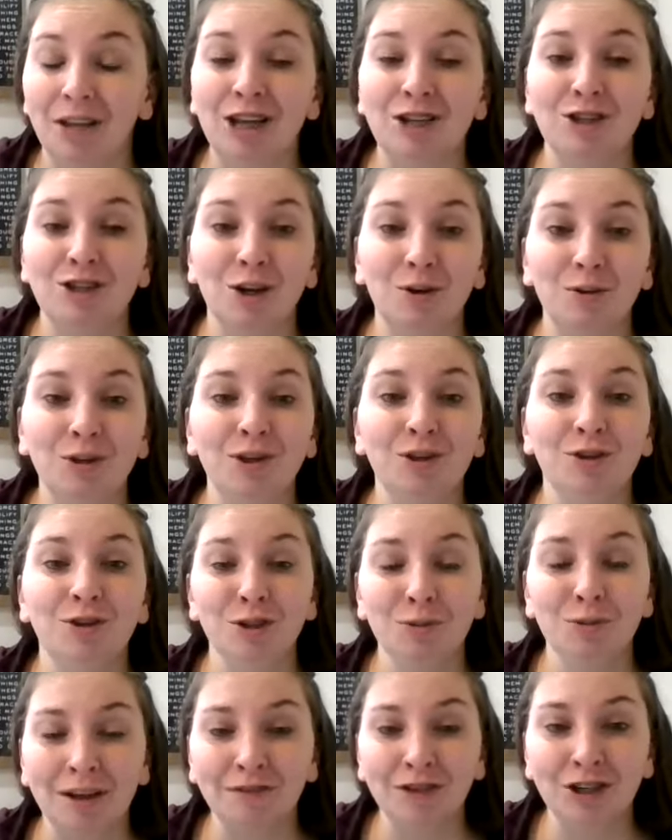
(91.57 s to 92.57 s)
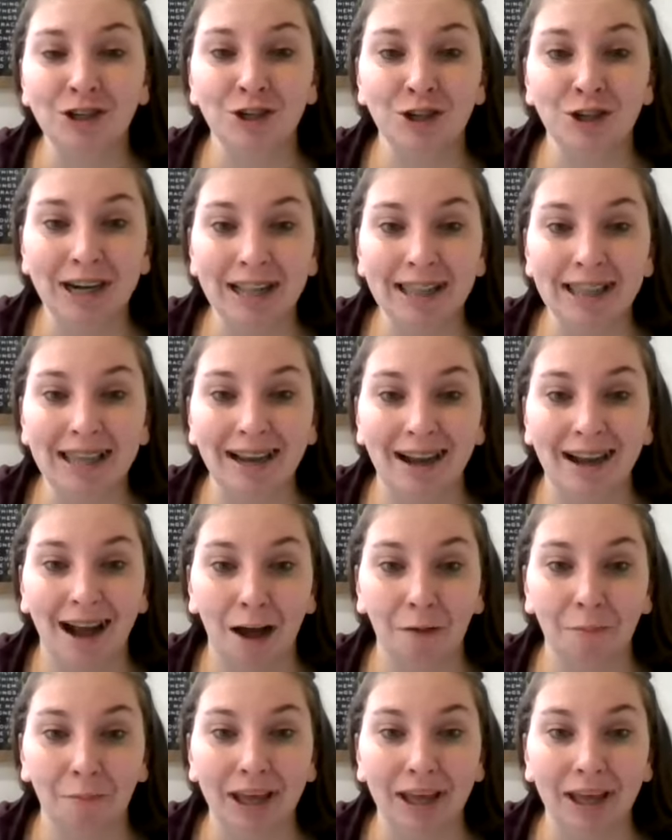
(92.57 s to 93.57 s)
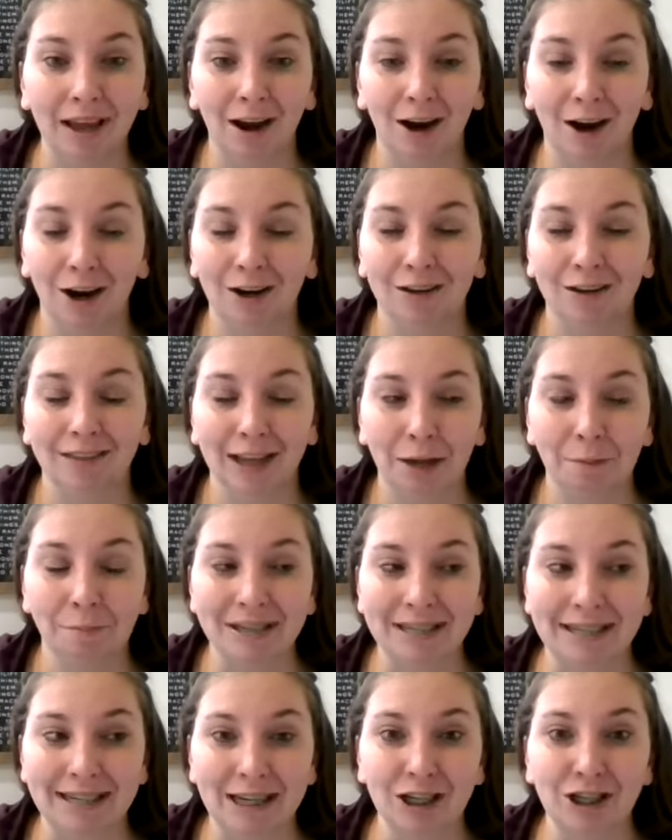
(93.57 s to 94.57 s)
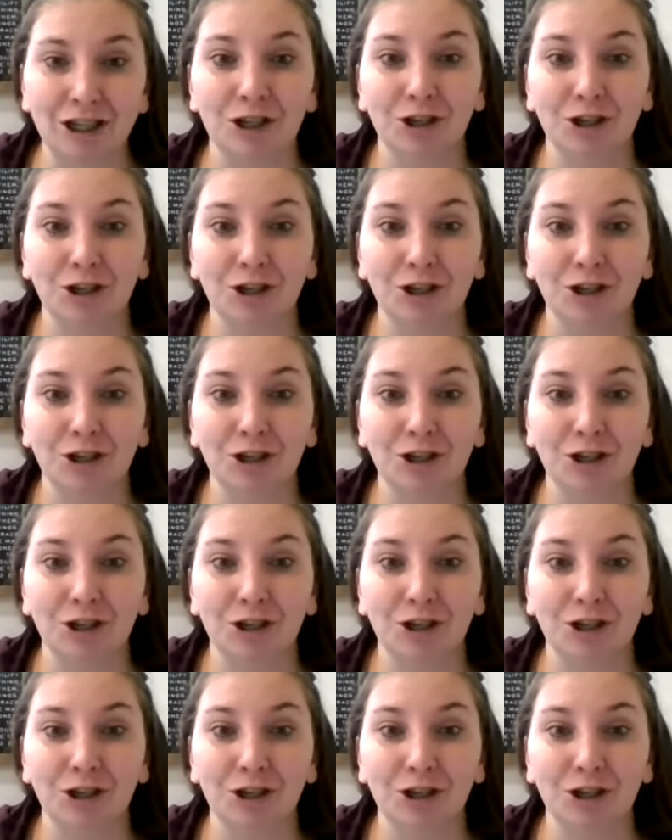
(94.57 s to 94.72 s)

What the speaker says: So you do have to treat it like a hobby or like a business.